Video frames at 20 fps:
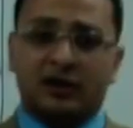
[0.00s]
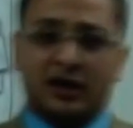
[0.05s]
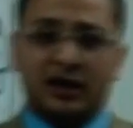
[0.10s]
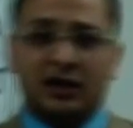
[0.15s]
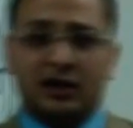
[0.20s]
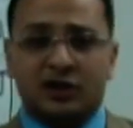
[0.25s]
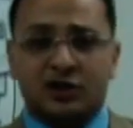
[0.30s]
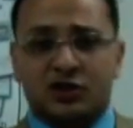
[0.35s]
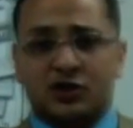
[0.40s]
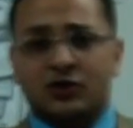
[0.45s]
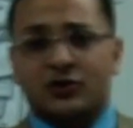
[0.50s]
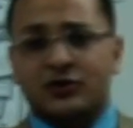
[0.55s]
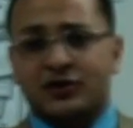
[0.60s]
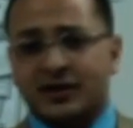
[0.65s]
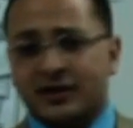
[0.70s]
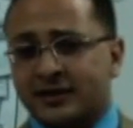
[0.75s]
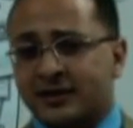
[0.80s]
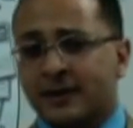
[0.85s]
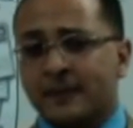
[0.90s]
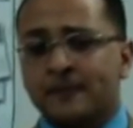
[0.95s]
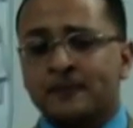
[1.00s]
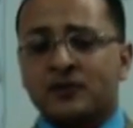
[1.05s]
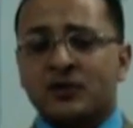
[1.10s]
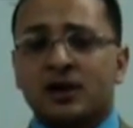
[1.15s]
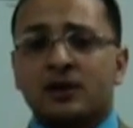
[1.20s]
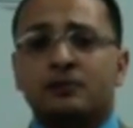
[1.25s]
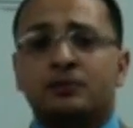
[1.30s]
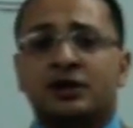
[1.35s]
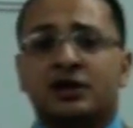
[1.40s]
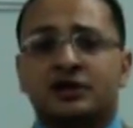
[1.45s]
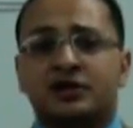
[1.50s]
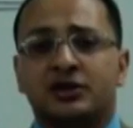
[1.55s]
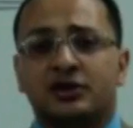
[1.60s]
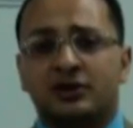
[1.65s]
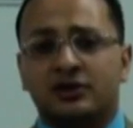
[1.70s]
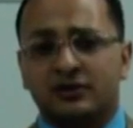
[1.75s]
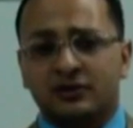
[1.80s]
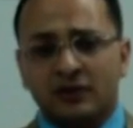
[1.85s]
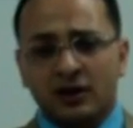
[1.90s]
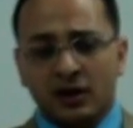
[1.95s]
English courses, but you
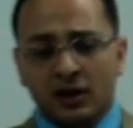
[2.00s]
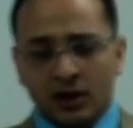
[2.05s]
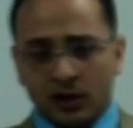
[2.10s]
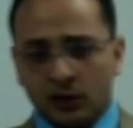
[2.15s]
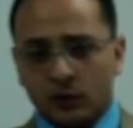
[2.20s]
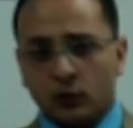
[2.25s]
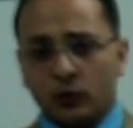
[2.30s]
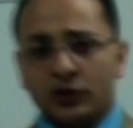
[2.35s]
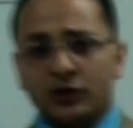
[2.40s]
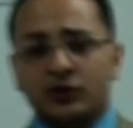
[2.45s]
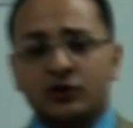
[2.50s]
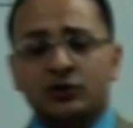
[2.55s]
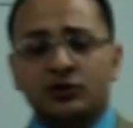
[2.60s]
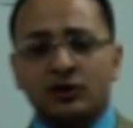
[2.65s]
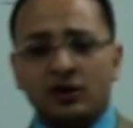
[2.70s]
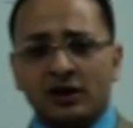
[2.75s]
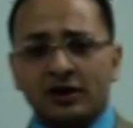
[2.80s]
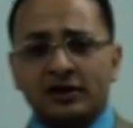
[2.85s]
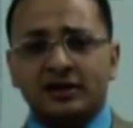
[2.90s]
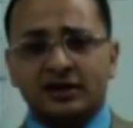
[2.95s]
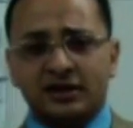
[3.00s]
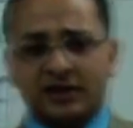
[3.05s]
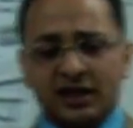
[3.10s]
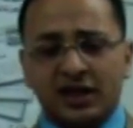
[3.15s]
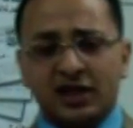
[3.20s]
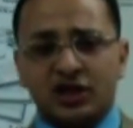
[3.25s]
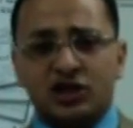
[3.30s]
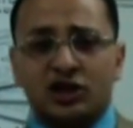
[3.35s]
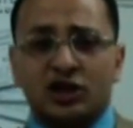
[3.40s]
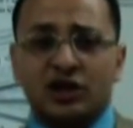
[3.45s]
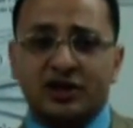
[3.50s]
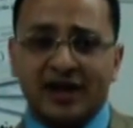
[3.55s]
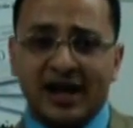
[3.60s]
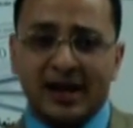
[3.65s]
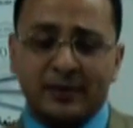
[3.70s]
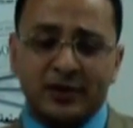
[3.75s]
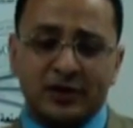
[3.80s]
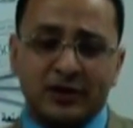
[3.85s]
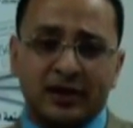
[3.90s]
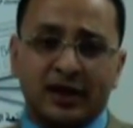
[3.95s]
know, we do not teach
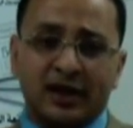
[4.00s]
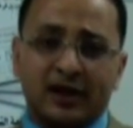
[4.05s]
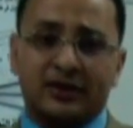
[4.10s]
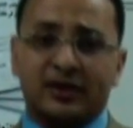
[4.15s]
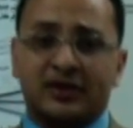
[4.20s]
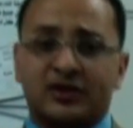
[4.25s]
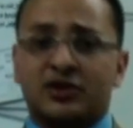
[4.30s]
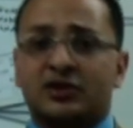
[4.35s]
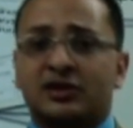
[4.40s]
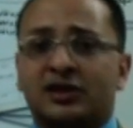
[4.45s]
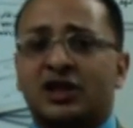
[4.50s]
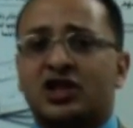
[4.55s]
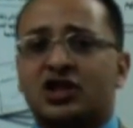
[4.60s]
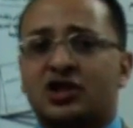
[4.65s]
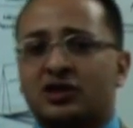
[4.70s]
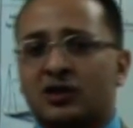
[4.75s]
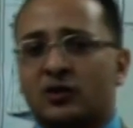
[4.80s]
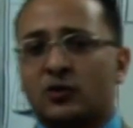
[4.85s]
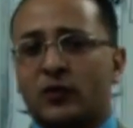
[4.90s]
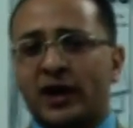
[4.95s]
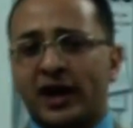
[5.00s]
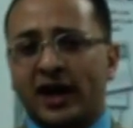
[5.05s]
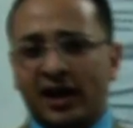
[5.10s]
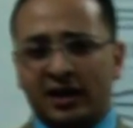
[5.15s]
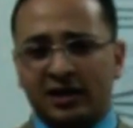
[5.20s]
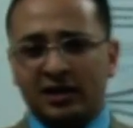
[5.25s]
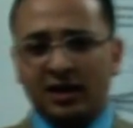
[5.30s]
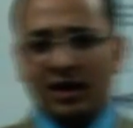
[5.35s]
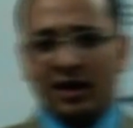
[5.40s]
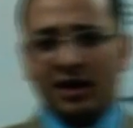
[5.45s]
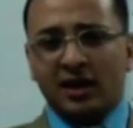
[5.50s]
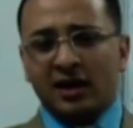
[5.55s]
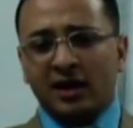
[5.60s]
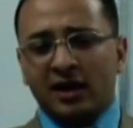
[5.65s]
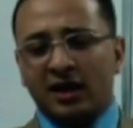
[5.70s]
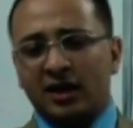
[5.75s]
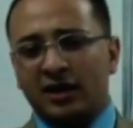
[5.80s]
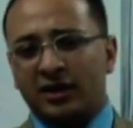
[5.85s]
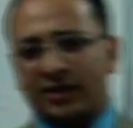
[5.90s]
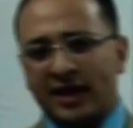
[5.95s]
grammar in the traditional way,
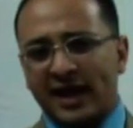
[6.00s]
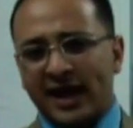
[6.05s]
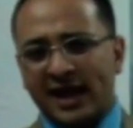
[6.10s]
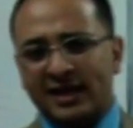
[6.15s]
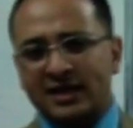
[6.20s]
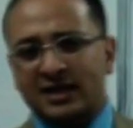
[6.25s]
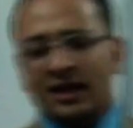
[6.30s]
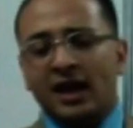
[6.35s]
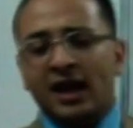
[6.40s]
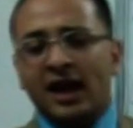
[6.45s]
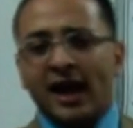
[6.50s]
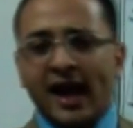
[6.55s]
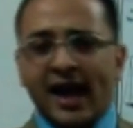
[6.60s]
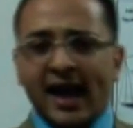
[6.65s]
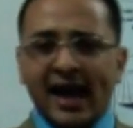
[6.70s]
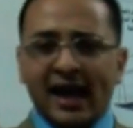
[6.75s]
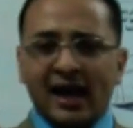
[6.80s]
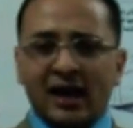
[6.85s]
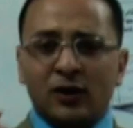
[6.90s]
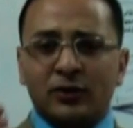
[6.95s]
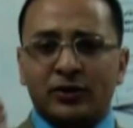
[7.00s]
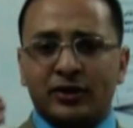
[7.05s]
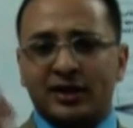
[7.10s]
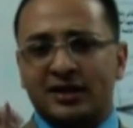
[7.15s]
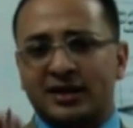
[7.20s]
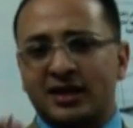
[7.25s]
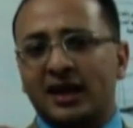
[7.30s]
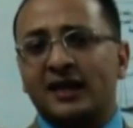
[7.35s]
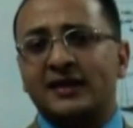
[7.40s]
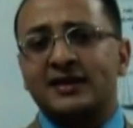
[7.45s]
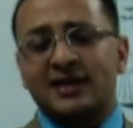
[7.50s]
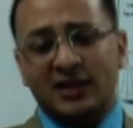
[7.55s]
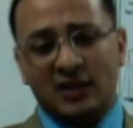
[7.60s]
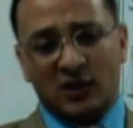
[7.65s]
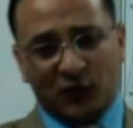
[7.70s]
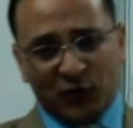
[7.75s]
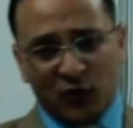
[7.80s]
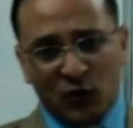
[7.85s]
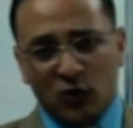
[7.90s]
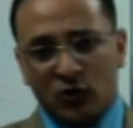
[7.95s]
in that how the tense
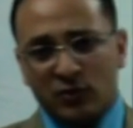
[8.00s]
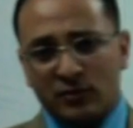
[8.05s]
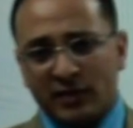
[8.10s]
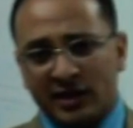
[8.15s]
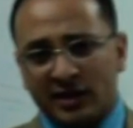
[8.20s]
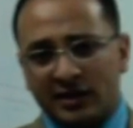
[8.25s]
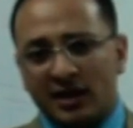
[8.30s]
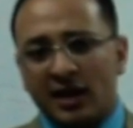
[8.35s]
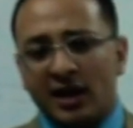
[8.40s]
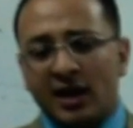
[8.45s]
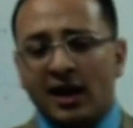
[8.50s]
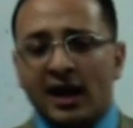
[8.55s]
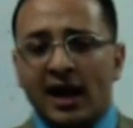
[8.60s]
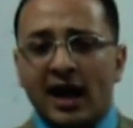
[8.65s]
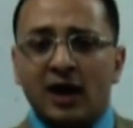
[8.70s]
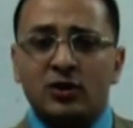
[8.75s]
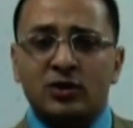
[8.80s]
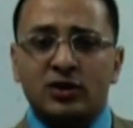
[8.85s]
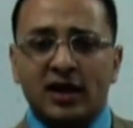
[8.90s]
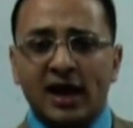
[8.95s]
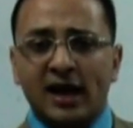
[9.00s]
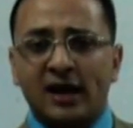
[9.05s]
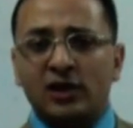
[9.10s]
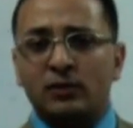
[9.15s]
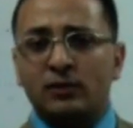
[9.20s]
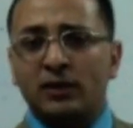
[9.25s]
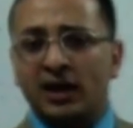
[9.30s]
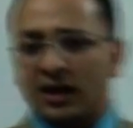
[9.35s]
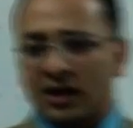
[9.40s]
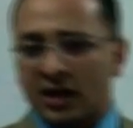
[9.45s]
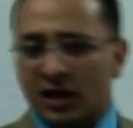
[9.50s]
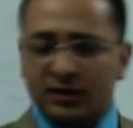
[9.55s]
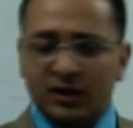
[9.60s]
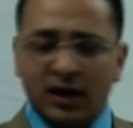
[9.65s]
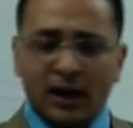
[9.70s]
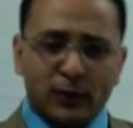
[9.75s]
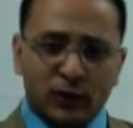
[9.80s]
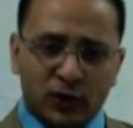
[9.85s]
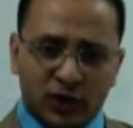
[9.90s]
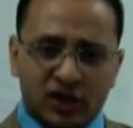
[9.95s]
is formed, how can you make a
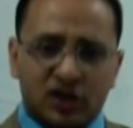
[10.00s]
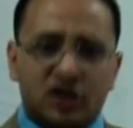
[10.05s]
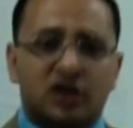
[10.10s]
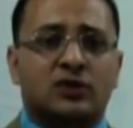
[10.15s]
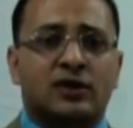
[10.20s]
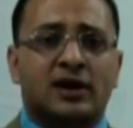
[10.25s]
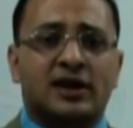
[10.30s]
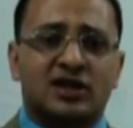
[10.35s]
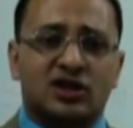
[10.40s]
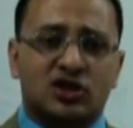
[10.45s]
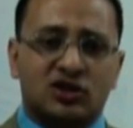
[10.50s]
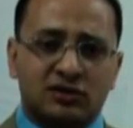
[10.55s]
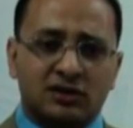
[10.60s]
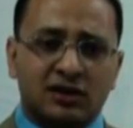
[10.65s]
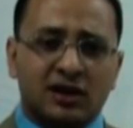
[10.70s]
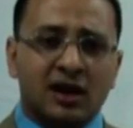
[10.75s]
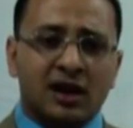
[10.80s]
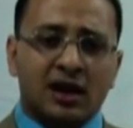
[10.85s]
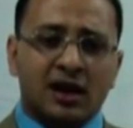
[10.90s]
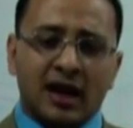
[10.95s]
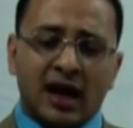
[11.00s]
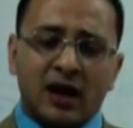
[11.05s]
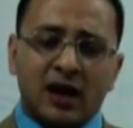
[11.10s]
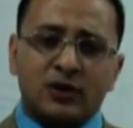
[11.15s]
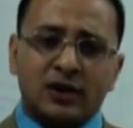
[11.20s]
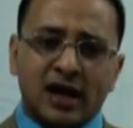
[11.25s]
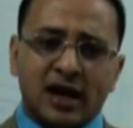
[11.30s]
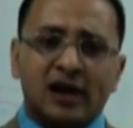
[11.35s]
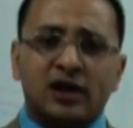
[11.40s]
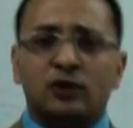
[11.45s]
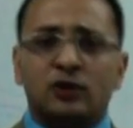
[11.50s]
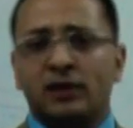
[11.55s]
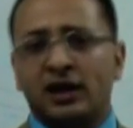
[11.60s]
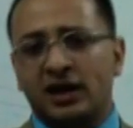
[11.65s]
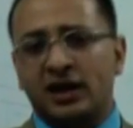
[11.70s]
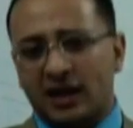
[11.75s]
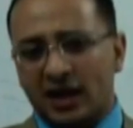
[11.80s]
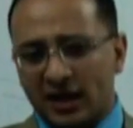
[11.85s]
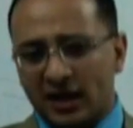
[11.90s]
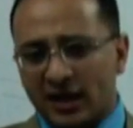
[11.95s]
WH question, how can you
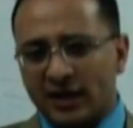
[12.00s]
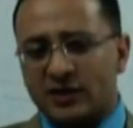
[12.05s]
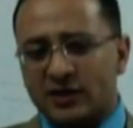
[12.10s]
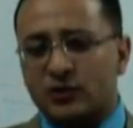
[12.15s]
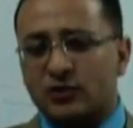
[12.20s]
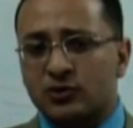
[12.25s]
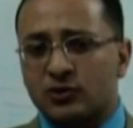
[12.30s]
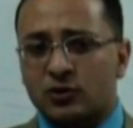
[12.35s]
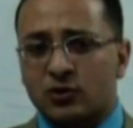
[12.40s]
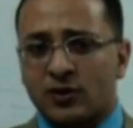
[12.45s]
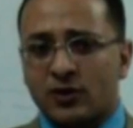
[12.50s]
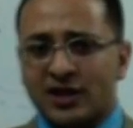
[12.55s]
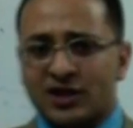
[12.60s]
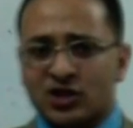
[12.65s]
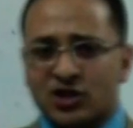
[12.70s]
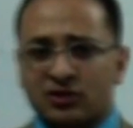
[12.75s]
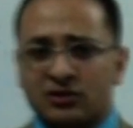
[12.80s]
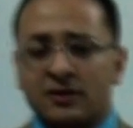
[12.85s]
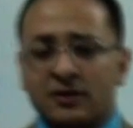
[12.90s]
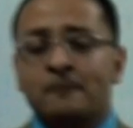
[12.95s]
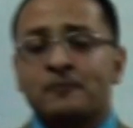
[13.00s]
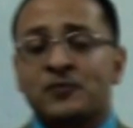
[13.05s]
make a yes or no question,